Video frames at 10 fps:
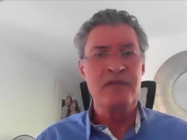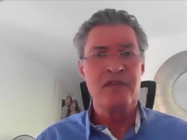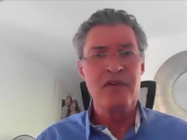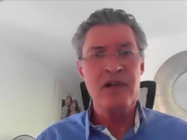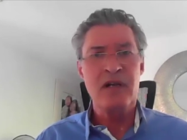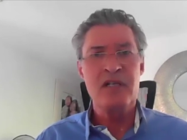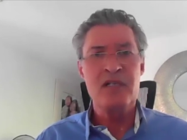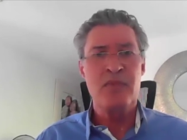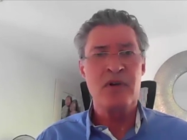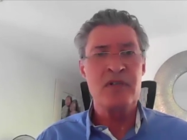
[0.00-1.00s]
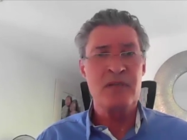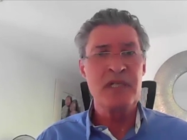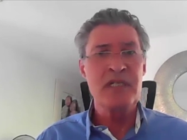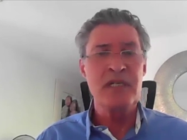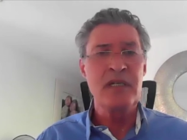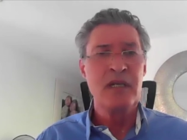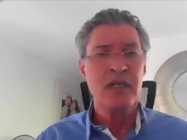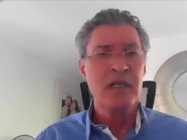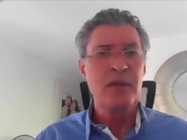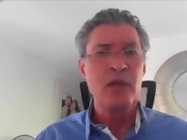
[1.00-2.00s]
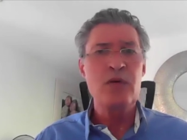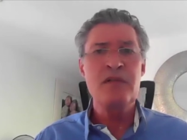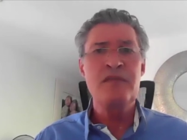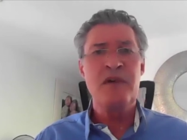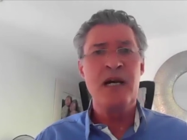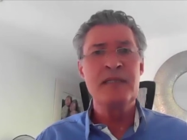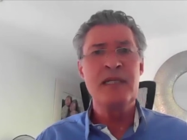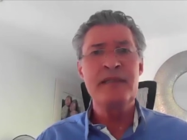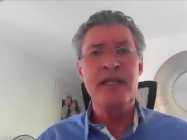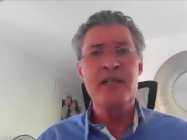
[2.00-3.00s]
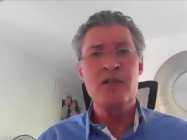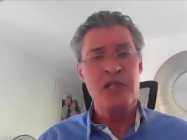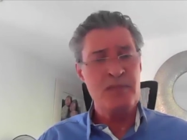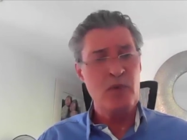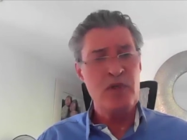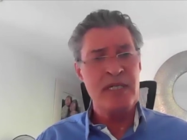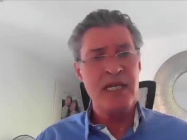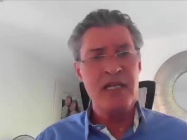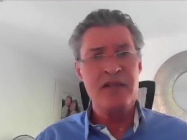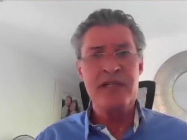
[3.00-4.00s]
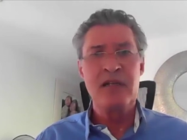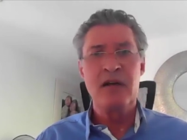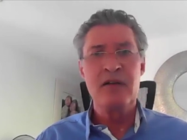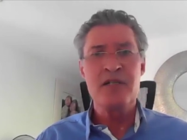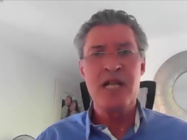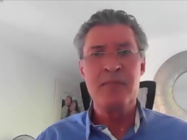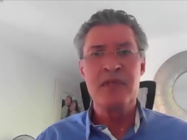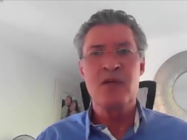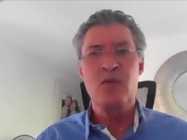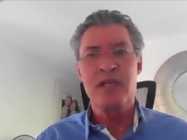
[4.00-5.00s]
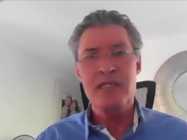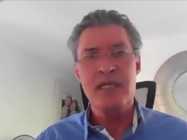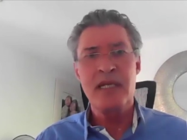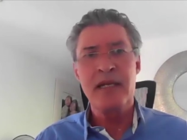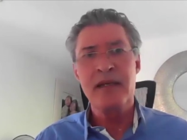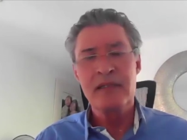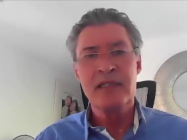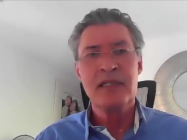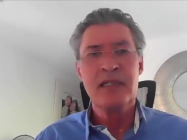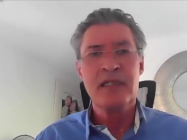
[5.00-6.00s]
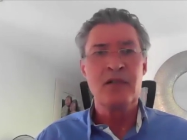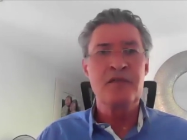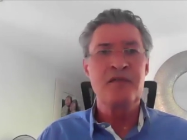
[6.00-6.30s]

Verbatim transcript: in very close proximity, We also find that they transport together in large numbers, and once again, not